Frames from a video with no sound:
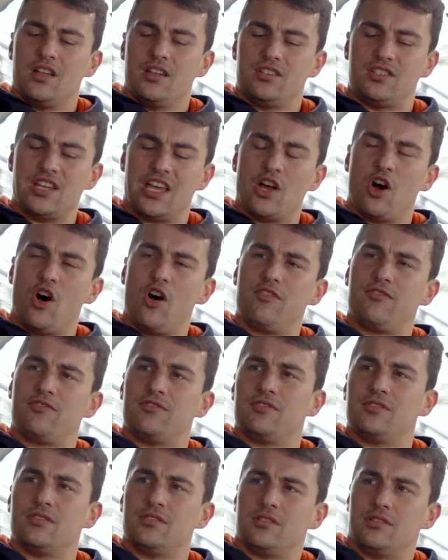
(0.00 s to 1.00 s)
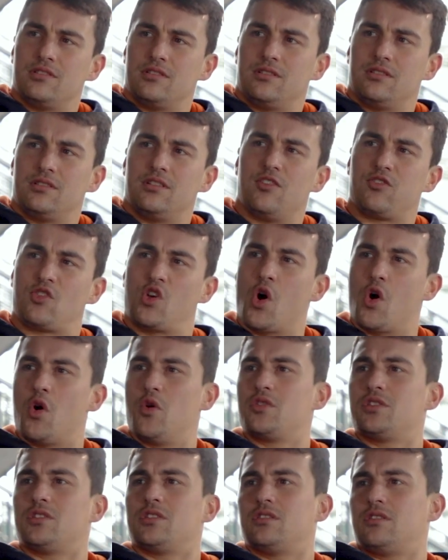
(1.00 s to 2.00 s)
Day off of
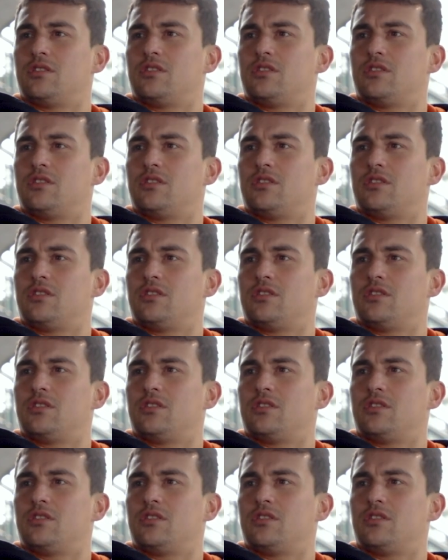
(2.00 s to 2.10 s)
code.